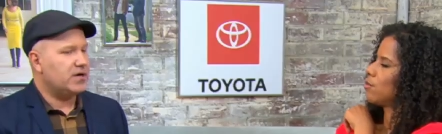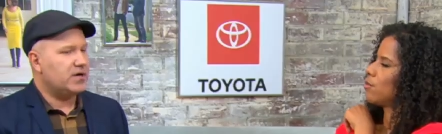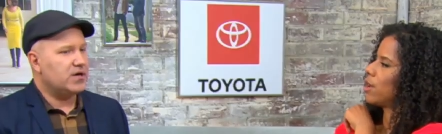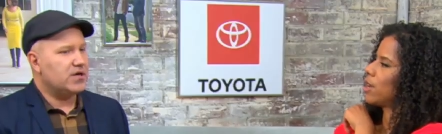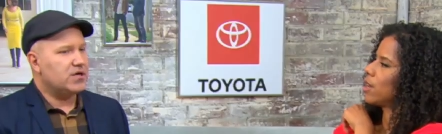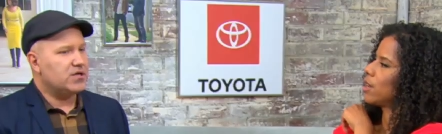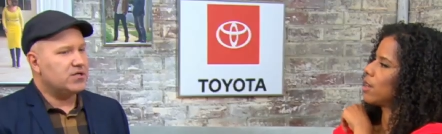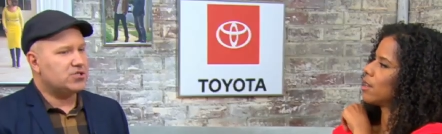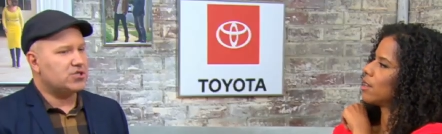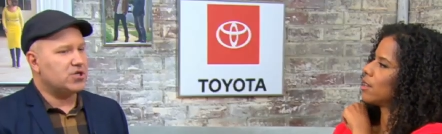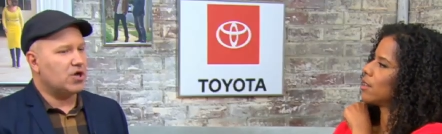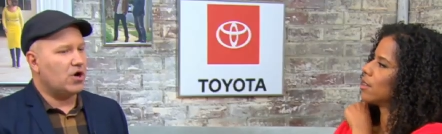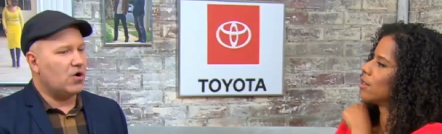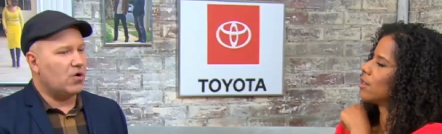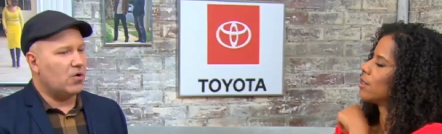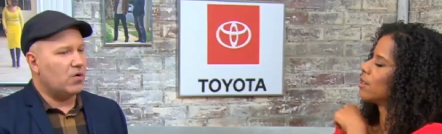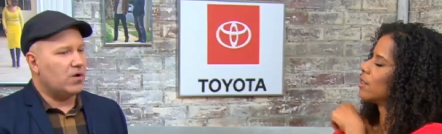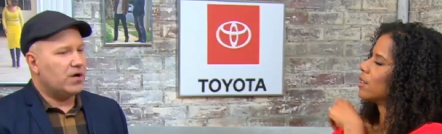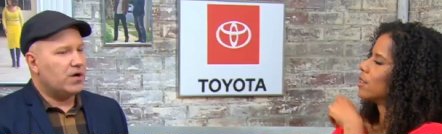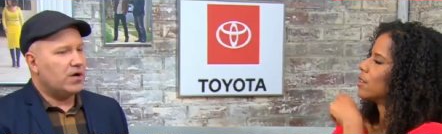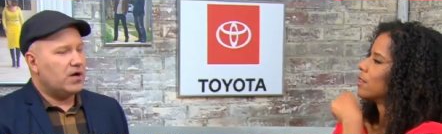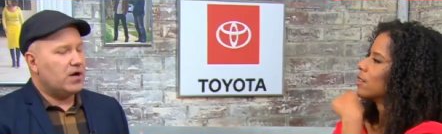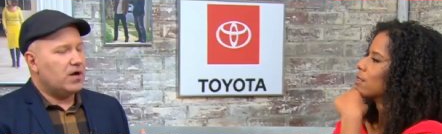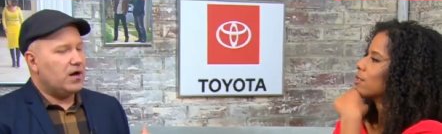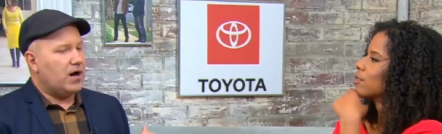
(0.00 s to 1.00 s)
Speaker 1: Right. So,
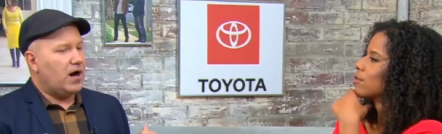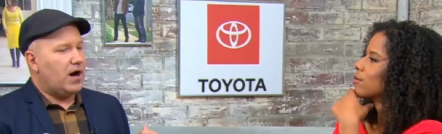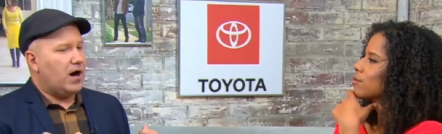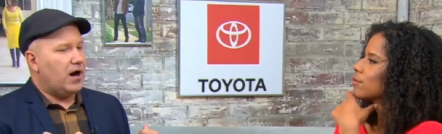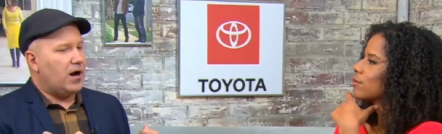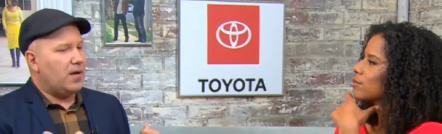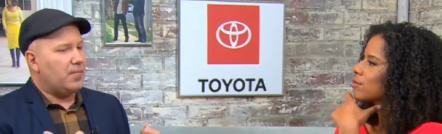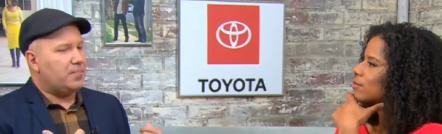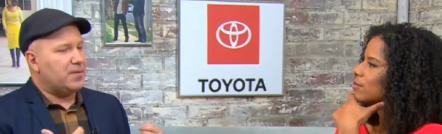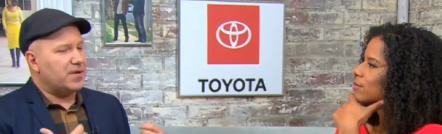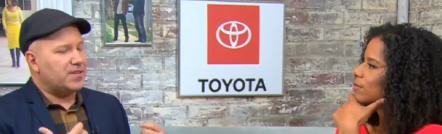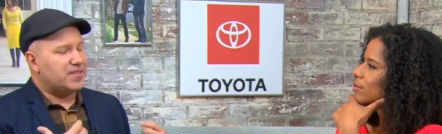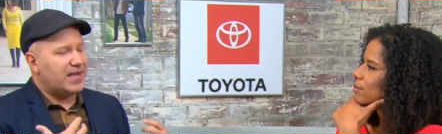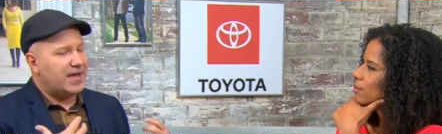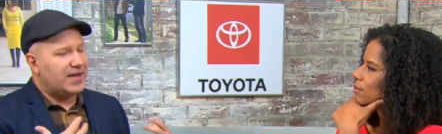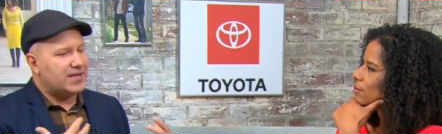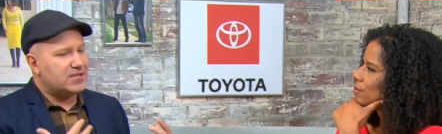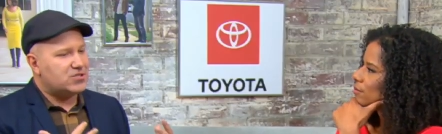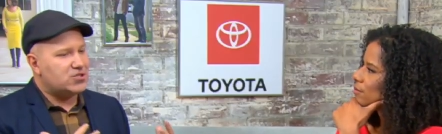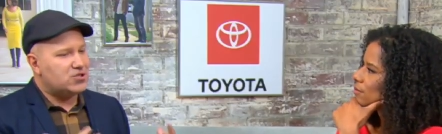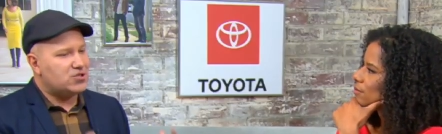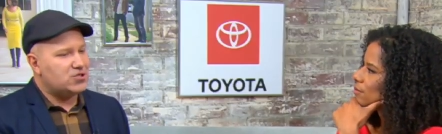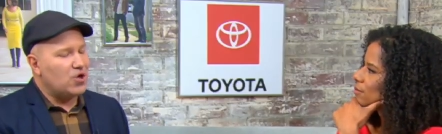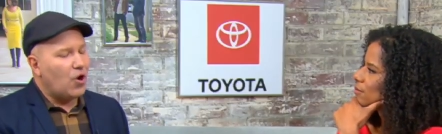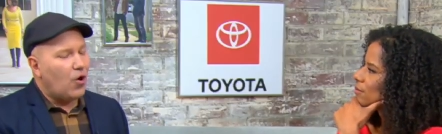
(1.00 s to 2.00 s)
uh, but
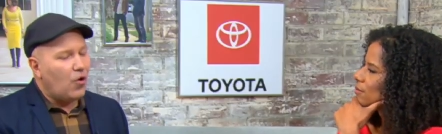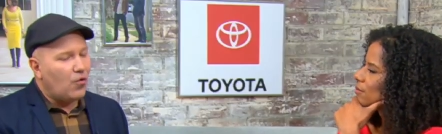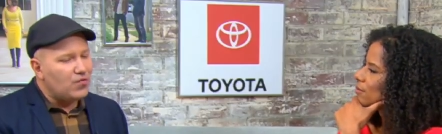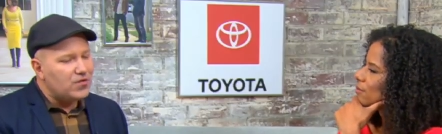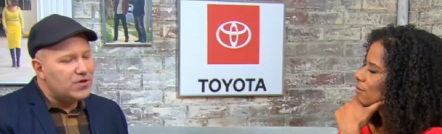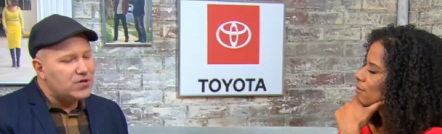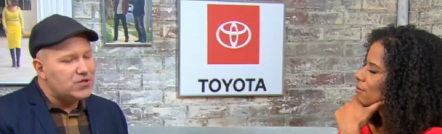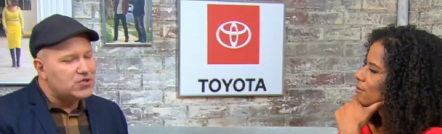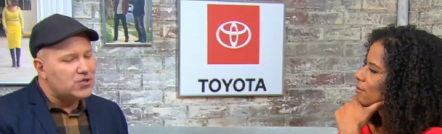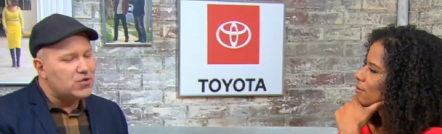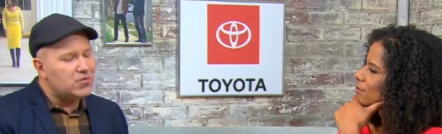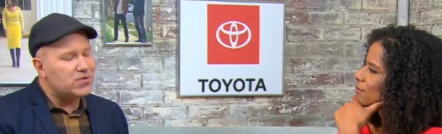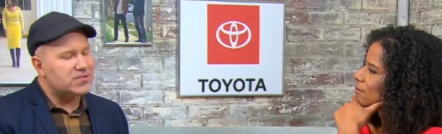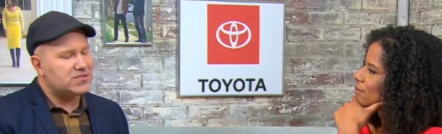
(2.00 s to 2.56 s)
they only do